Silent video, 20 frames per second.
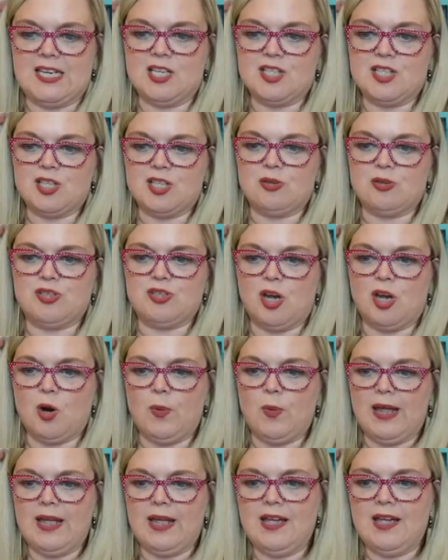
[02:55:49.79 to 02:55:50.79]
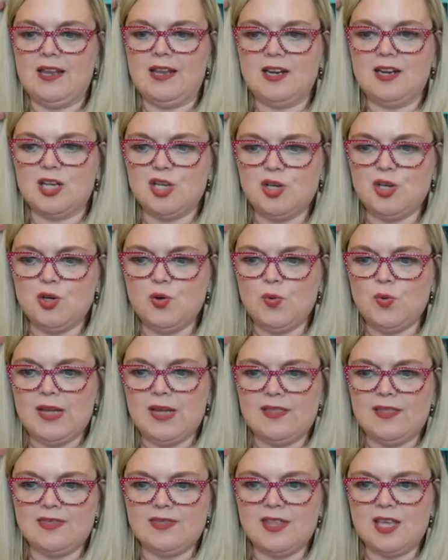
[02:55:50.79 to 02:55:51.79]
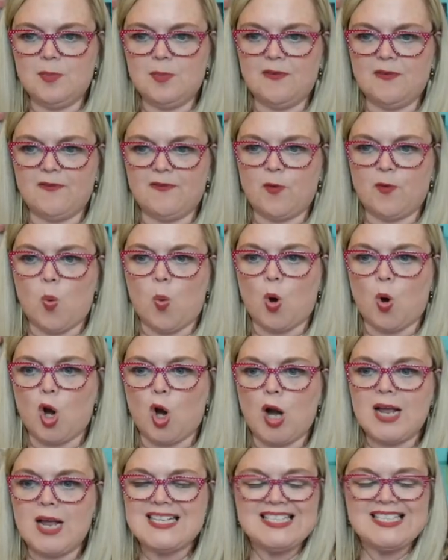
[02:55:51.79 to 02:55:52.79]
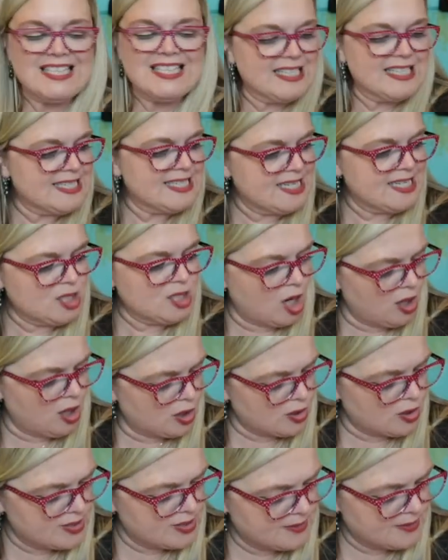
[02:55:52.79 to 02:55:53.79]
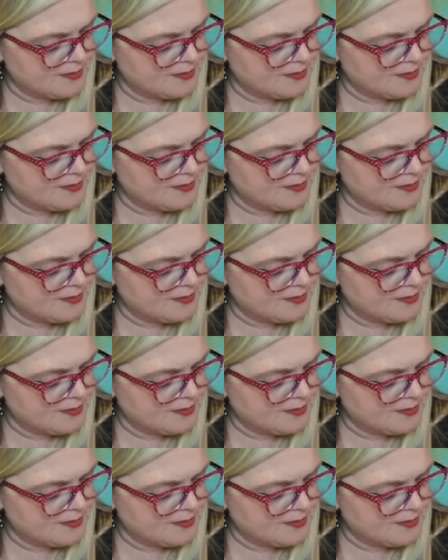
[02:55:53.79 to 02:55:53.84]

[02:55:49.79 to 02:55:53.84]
So Joanne, you get them for $16.